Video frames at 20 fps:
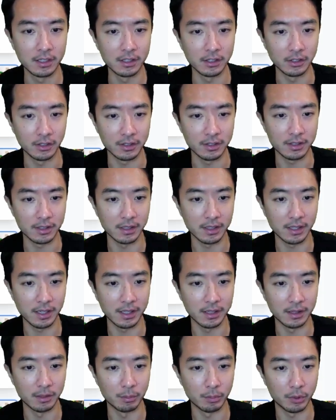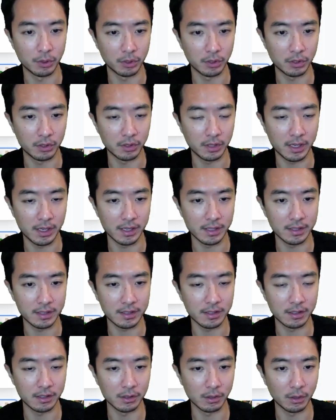You can see that the burger
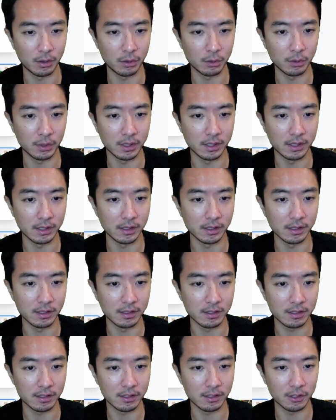has the 3D-ness